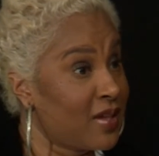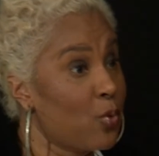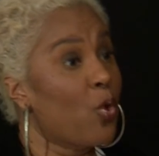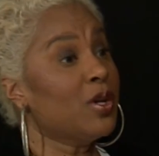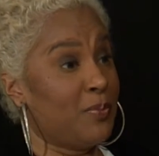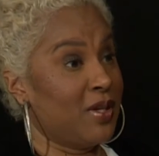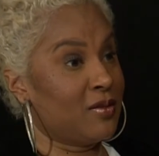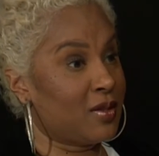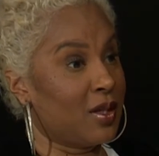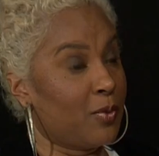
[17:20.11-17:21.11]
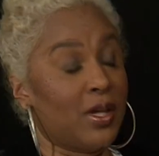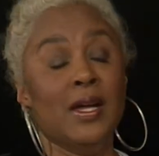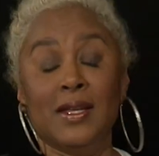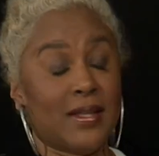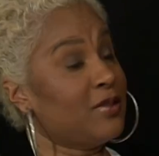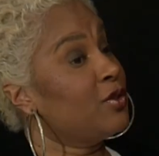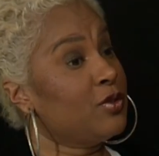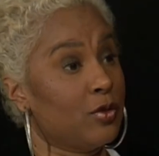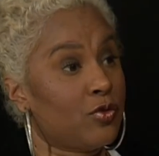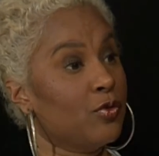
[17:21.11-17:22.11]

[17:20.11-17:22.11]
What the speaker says: want to be a celebrity. That's just the truth.